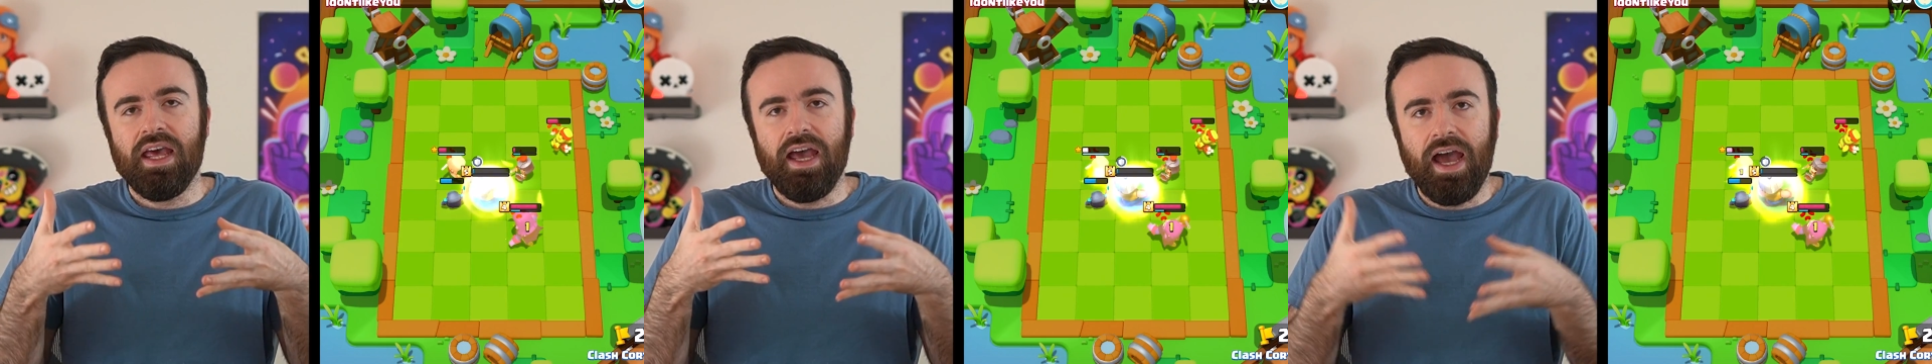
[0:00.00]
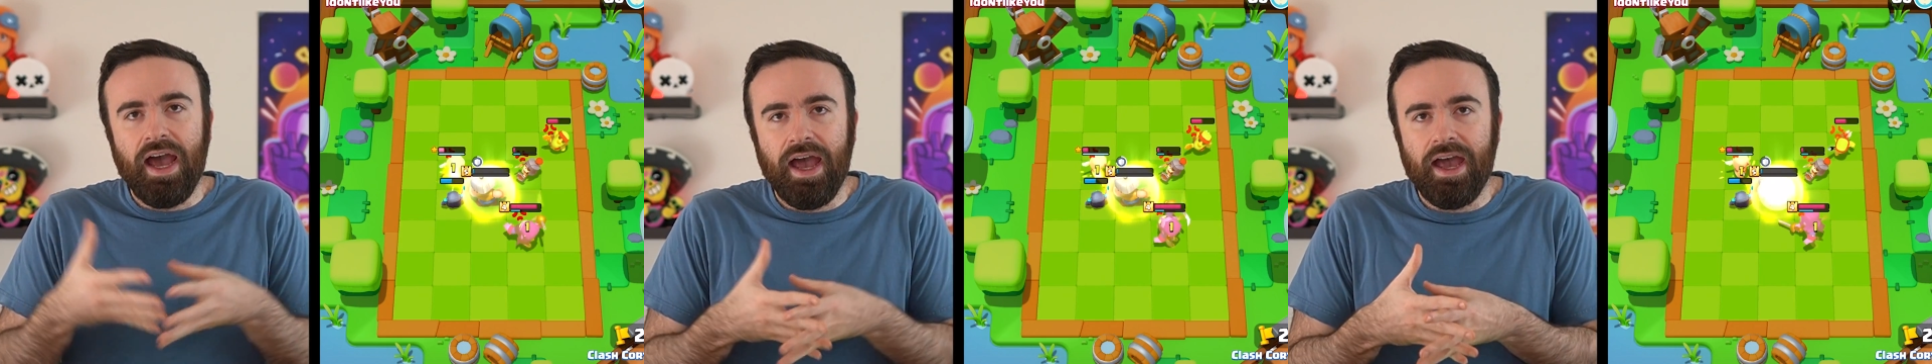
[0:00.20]

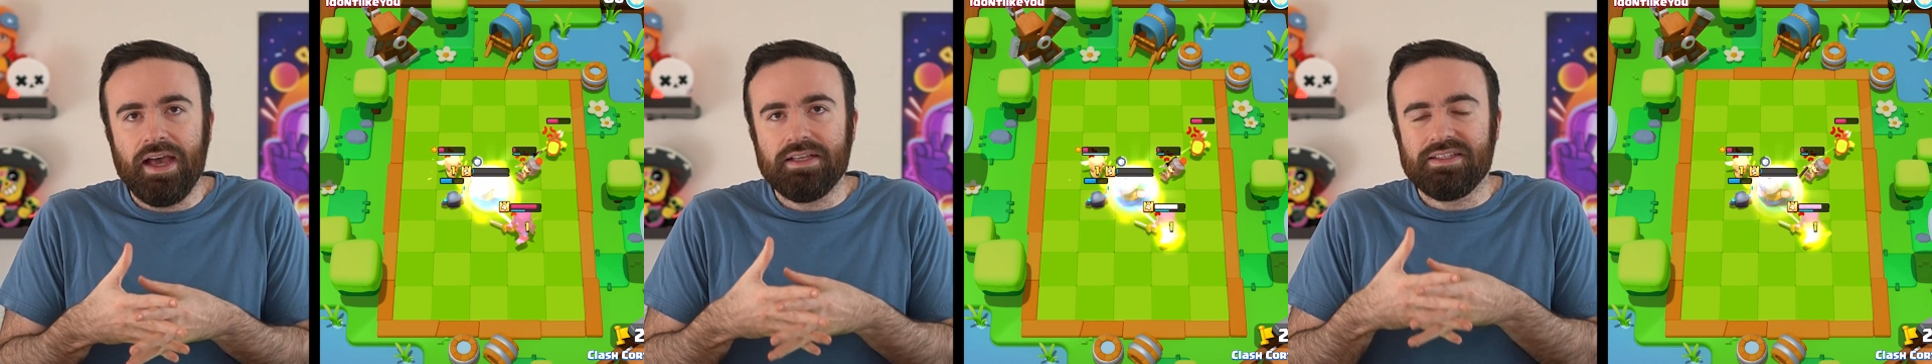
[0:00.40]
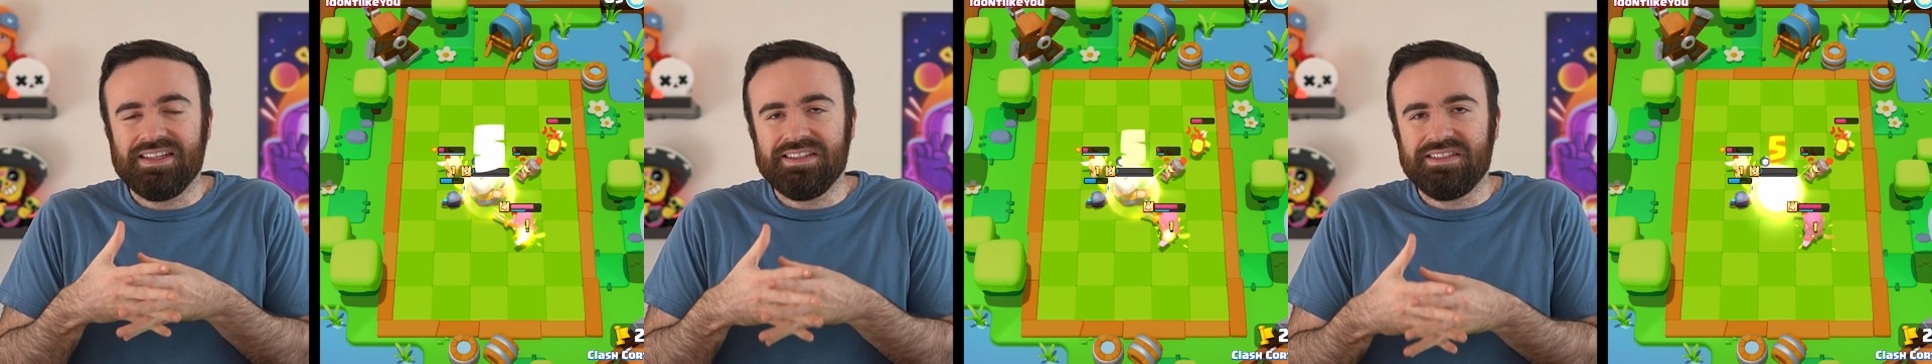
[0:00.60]

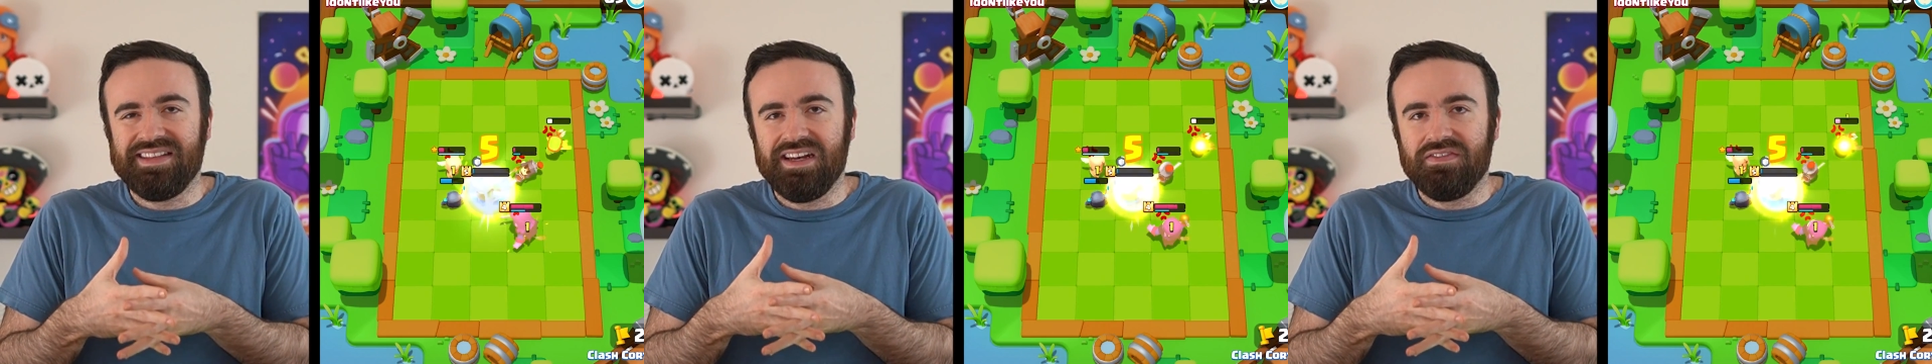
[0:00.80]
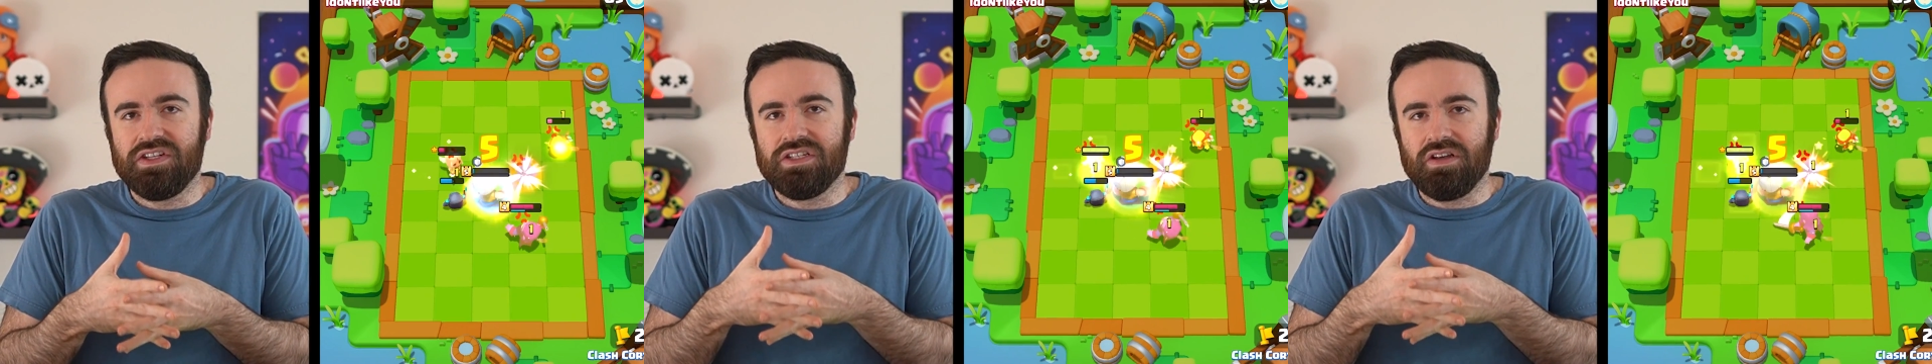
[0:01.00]
has
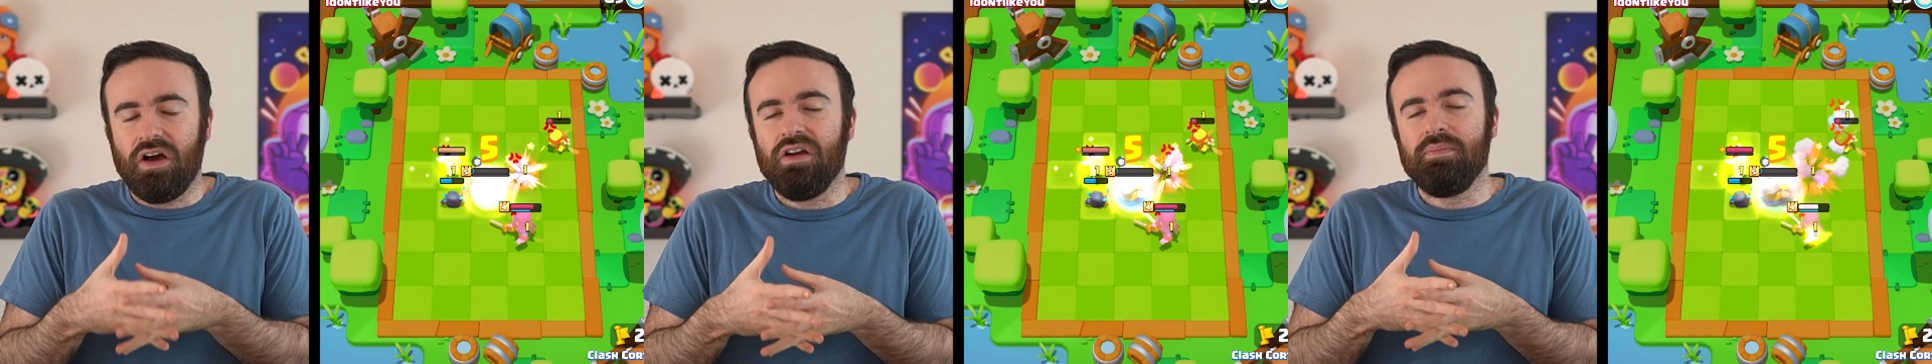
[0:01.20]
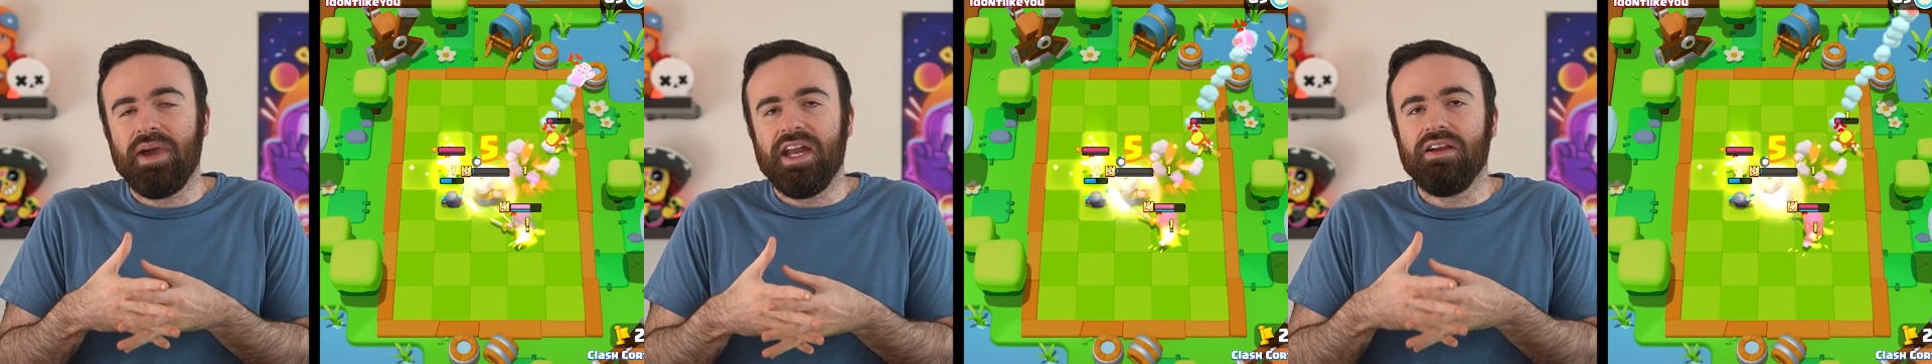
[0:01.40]
instead of just
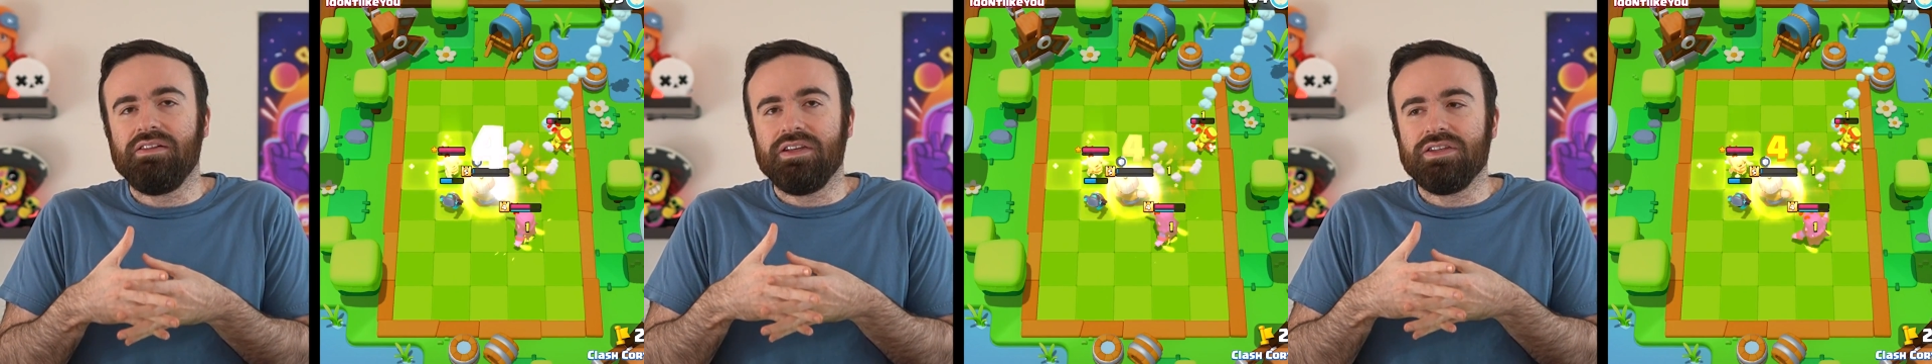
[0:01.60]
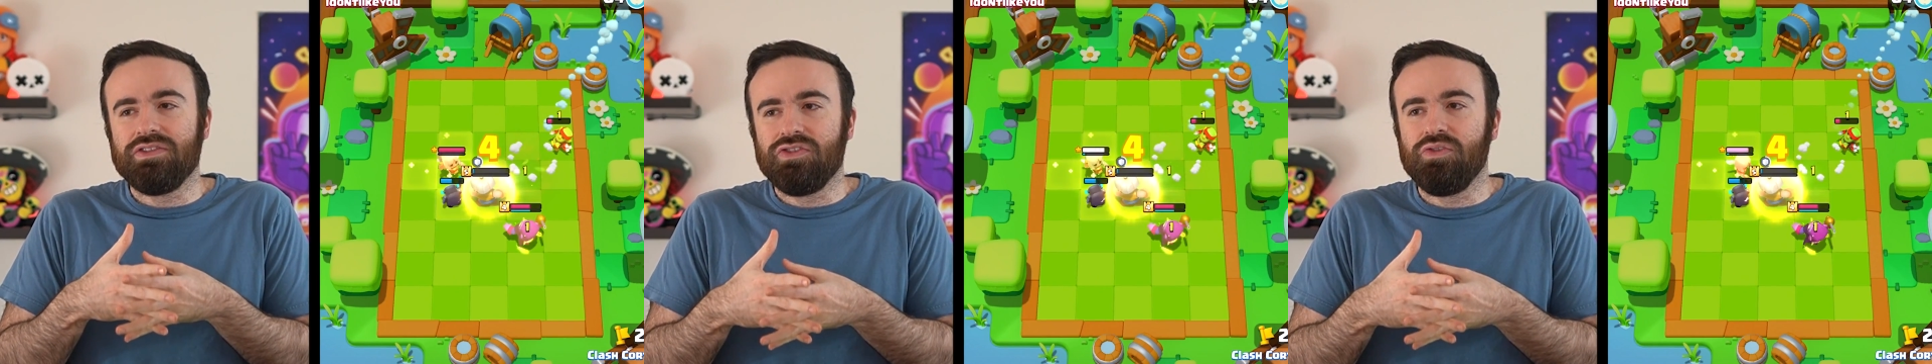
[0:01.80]

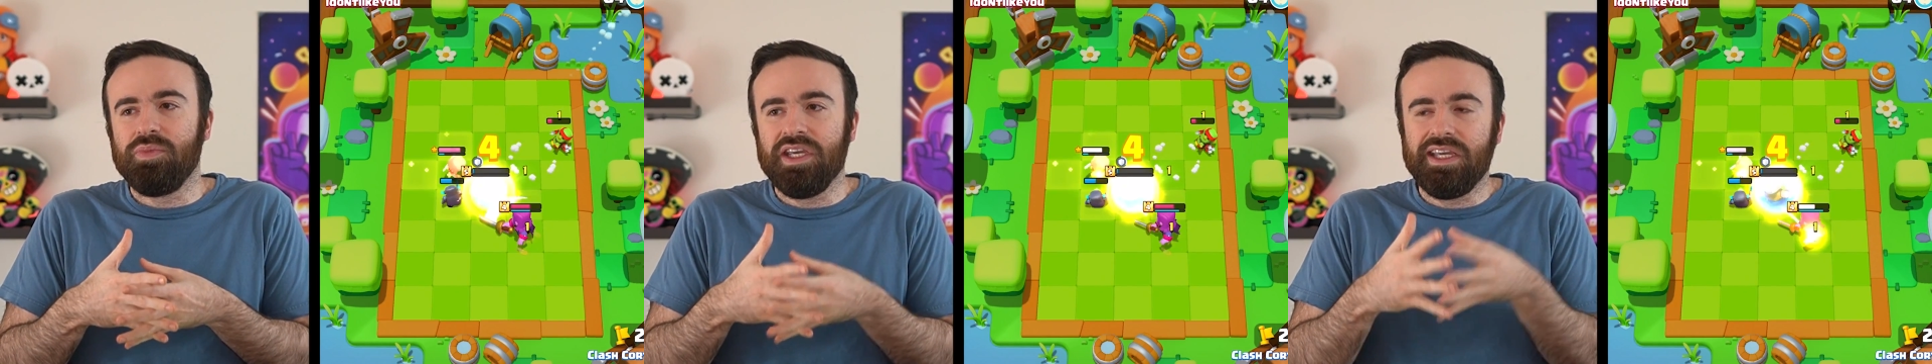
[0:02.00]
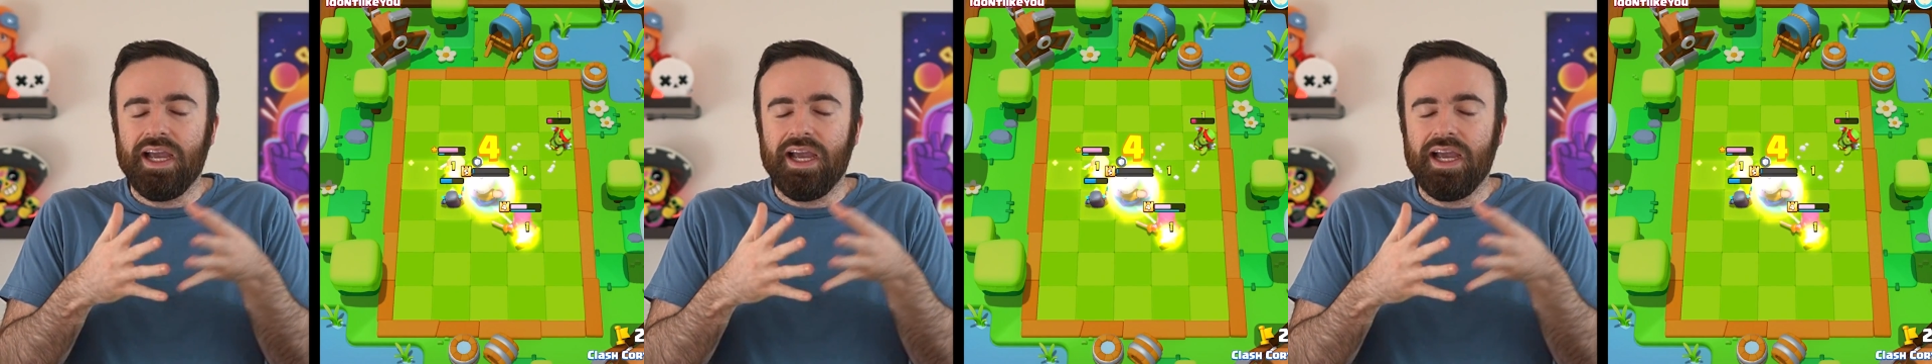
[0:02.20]
automatically assuming